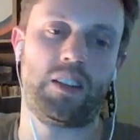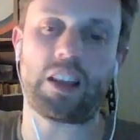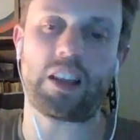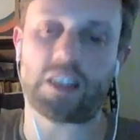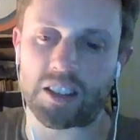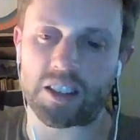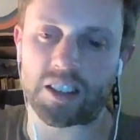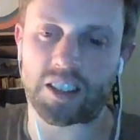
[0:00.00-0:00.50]

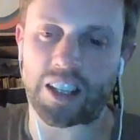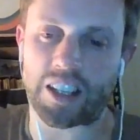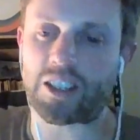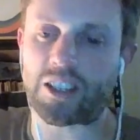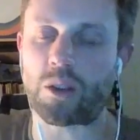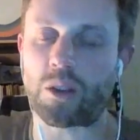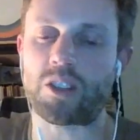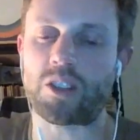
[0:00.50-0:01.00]
like
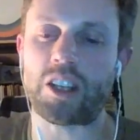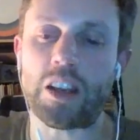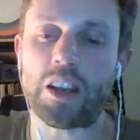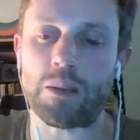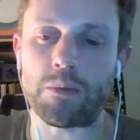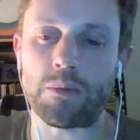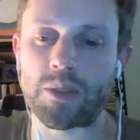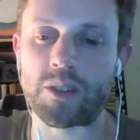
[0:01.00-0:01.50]
6 other
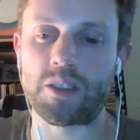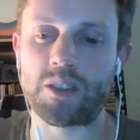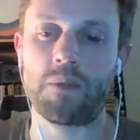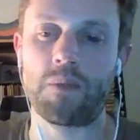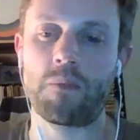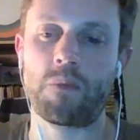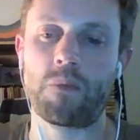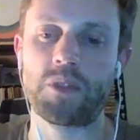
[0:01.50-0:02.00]
teams
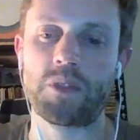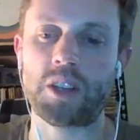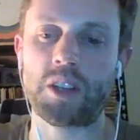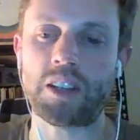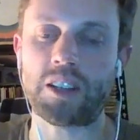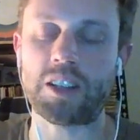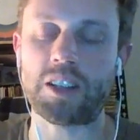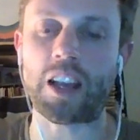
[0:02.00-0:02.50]

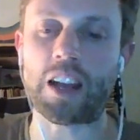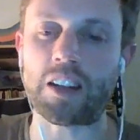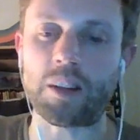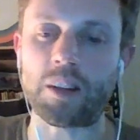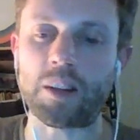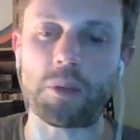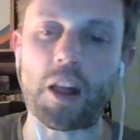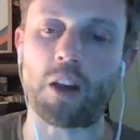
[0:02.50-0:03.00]
to get
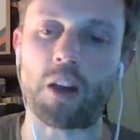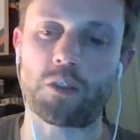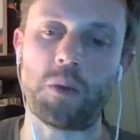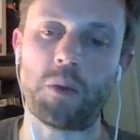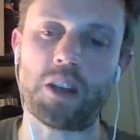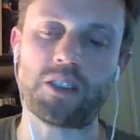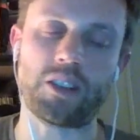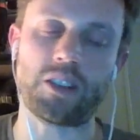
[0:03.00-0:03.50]
in the playoffs,
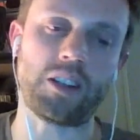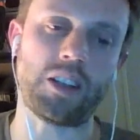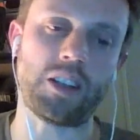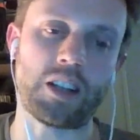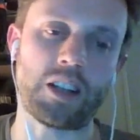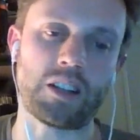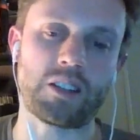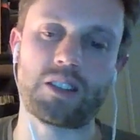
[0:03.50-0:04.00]

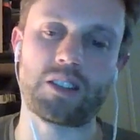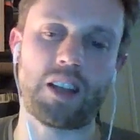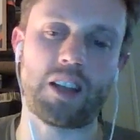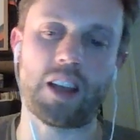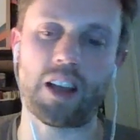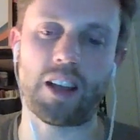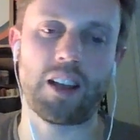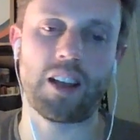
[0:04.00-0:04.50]
basically. And it's
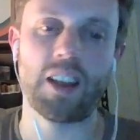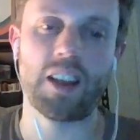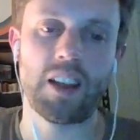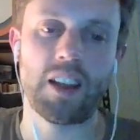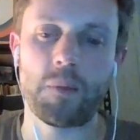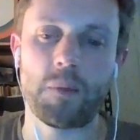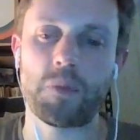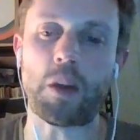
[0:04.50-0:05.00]

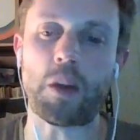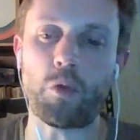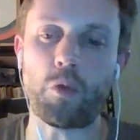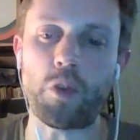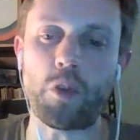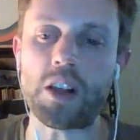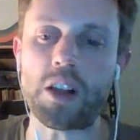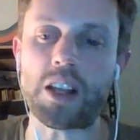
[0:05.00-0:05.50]
they
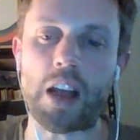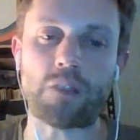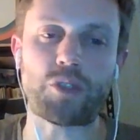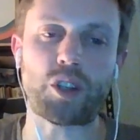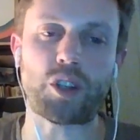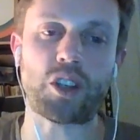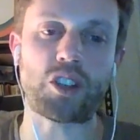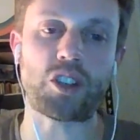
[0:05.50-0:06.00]
really have
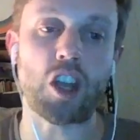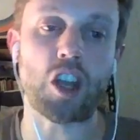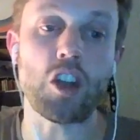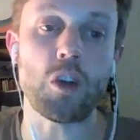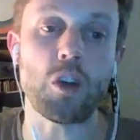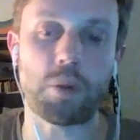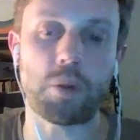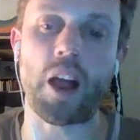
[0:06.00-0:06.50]
to
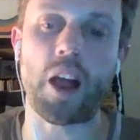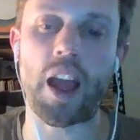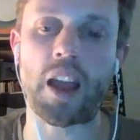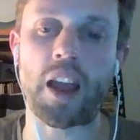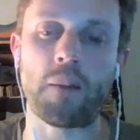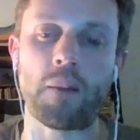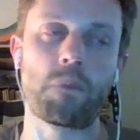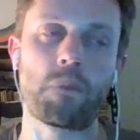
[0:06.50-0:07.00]
continue playing